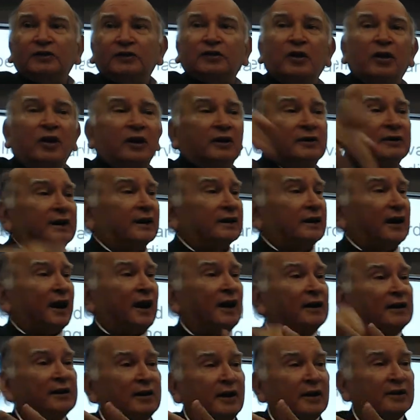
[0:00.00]
that
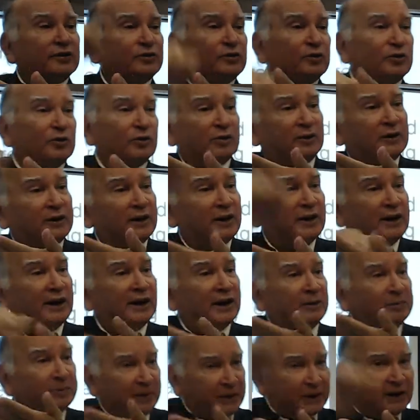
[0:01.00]
Akash tutorial helping
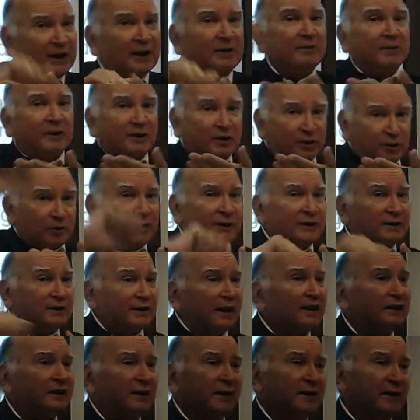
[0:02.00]
him in doing that.
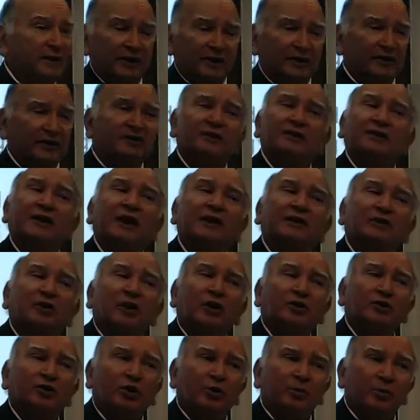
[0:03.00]
Is that not
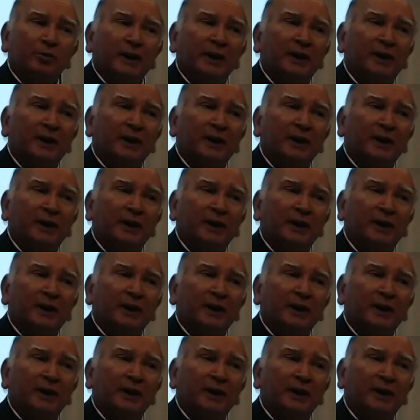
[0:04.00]
doping?